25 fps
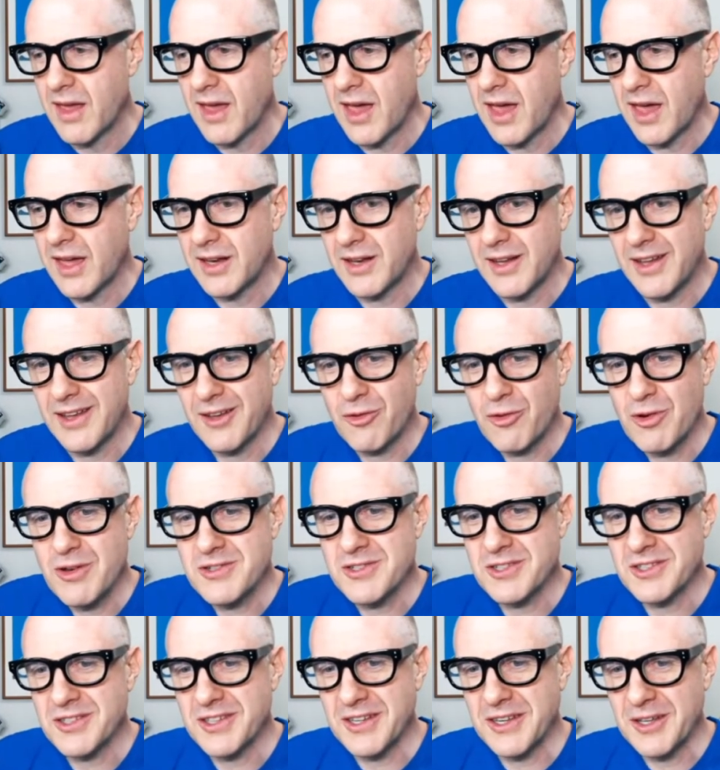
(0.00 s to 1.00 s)
And
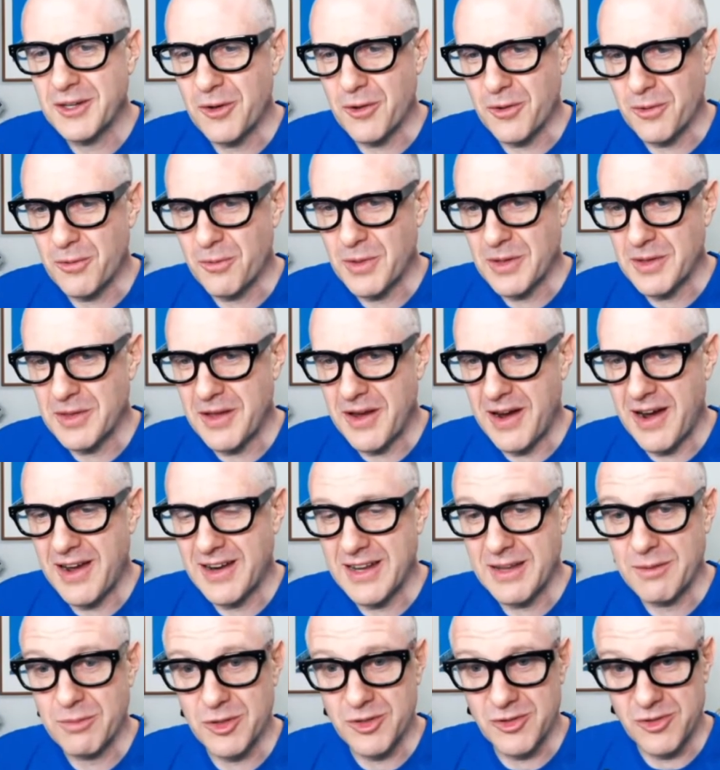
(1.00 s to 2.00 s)
increasingly, you know, when they're
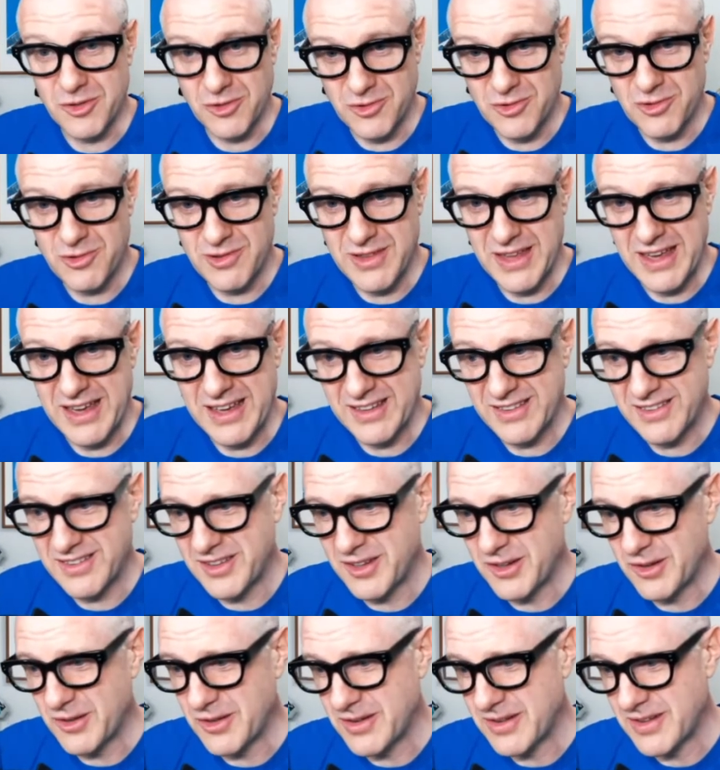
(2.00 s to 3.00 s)
unable to do that,
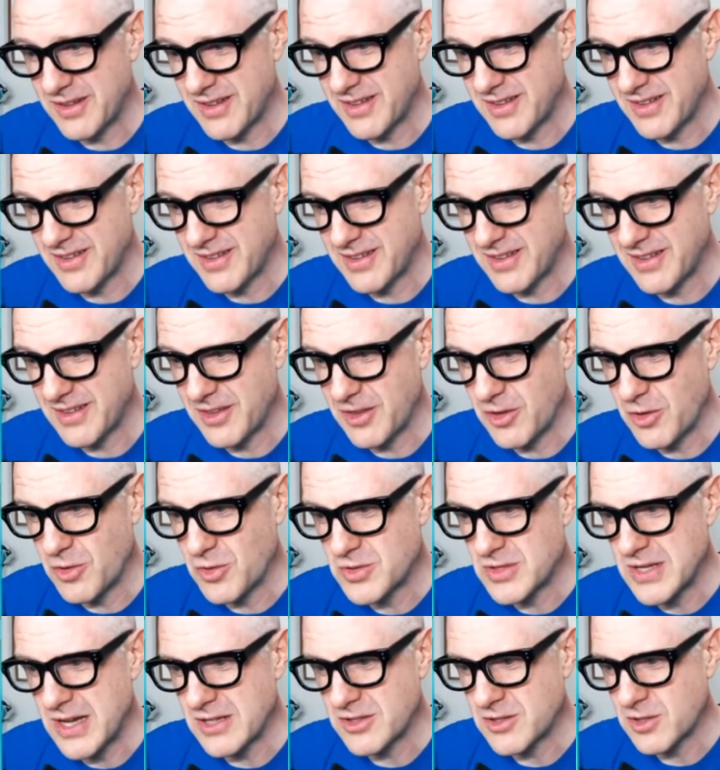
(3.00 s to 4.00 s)
you know, you
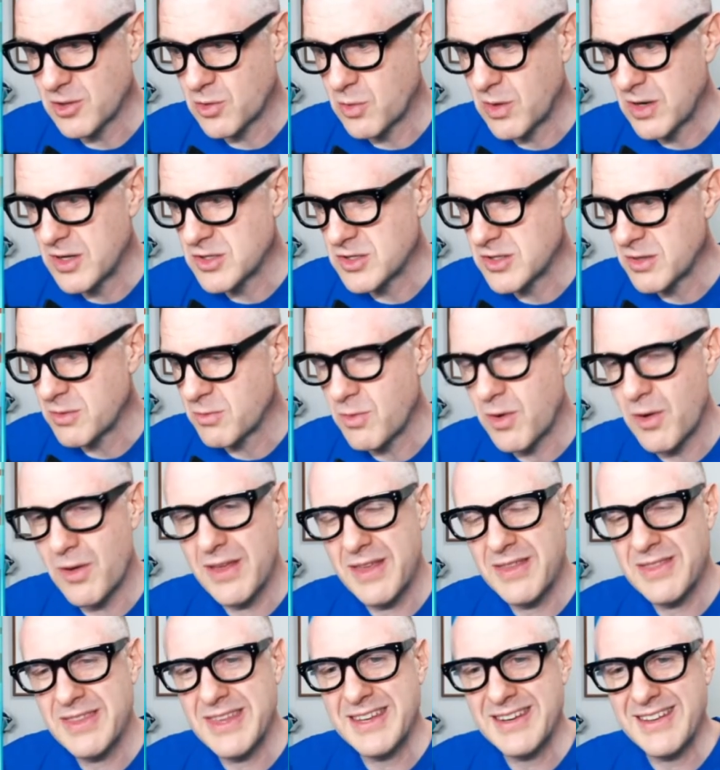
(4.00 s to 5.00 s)
start to question, well,
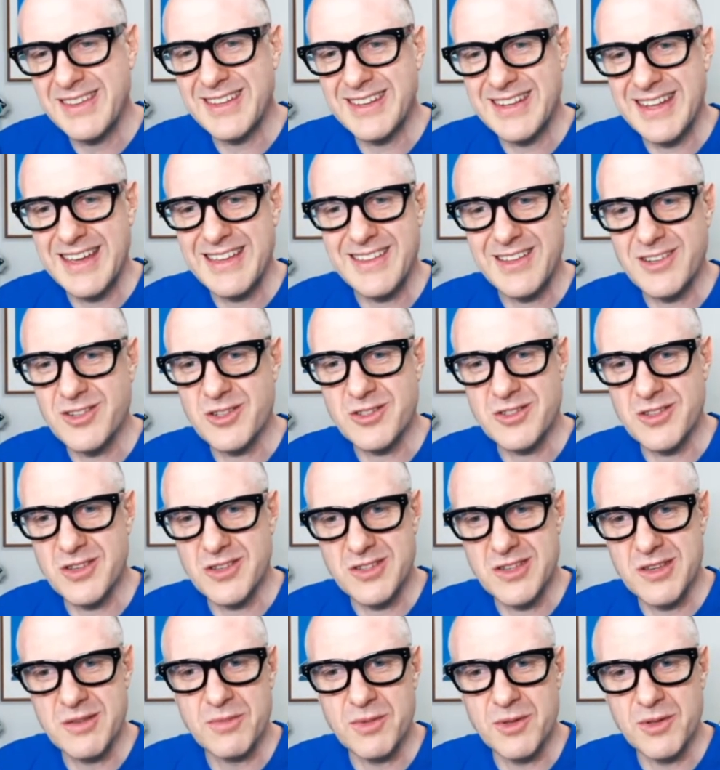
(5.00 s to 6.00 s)
in the end of the day, they're just a
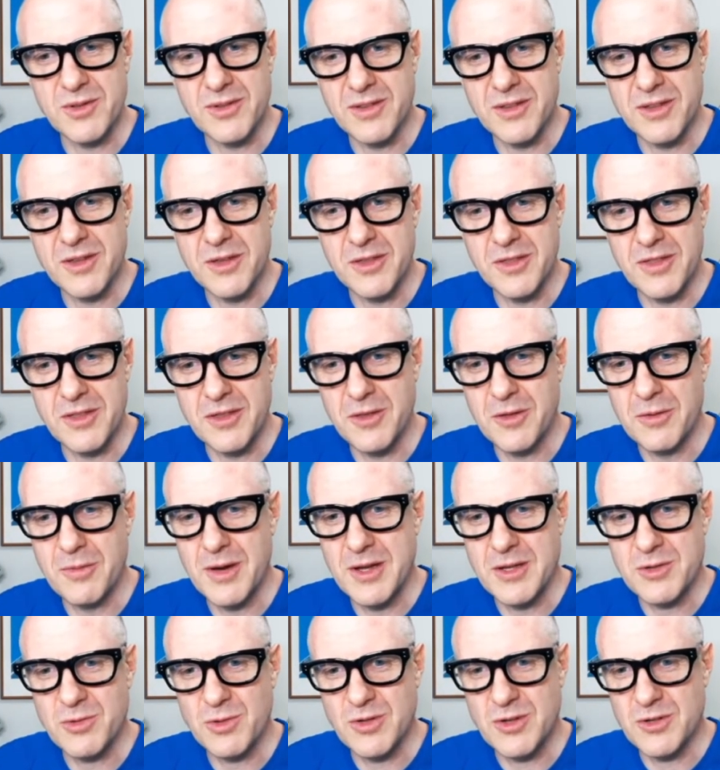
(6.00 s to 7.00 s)
symbol. You
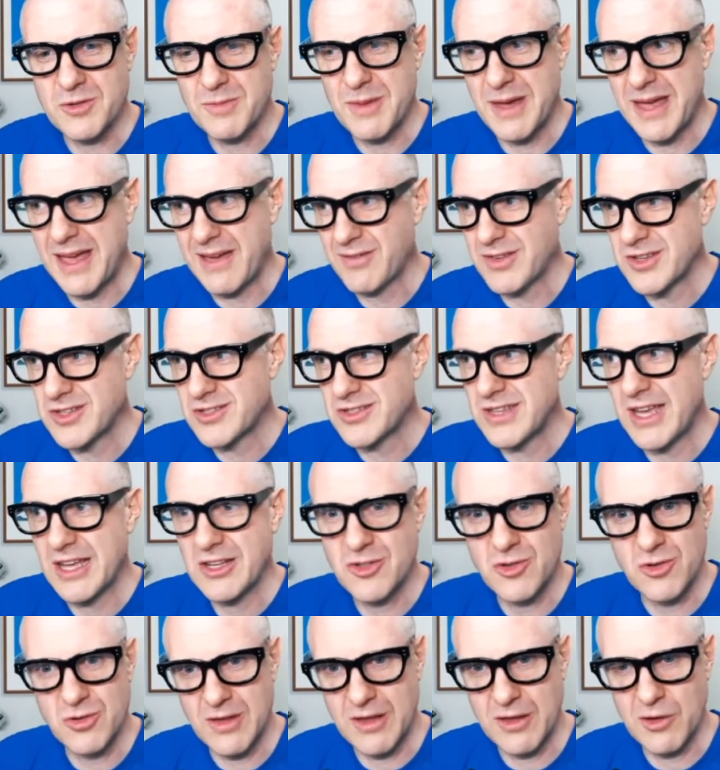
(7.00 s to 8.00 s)
might as well just about have a
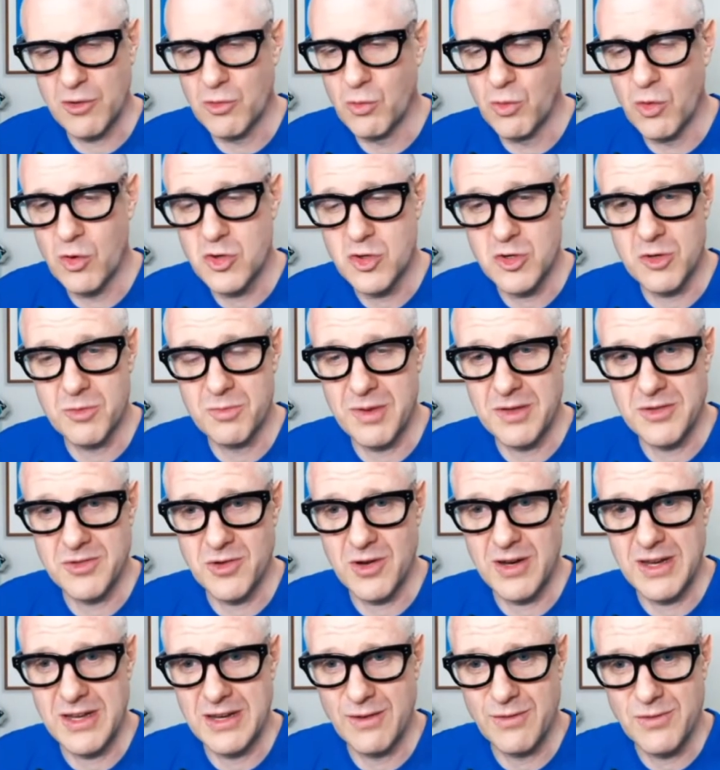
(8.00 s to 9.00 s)
statue that you worship as
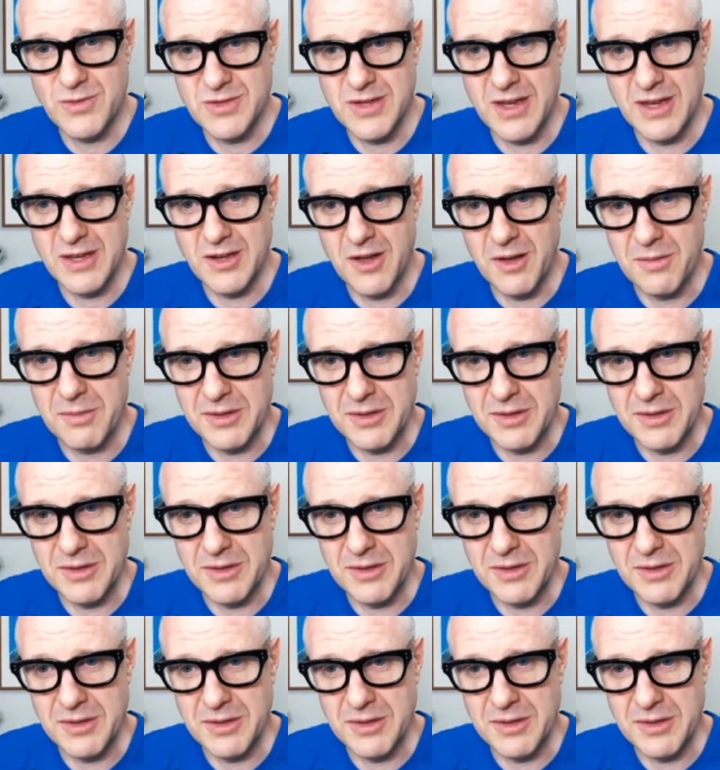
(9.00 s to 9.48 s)
your head of state.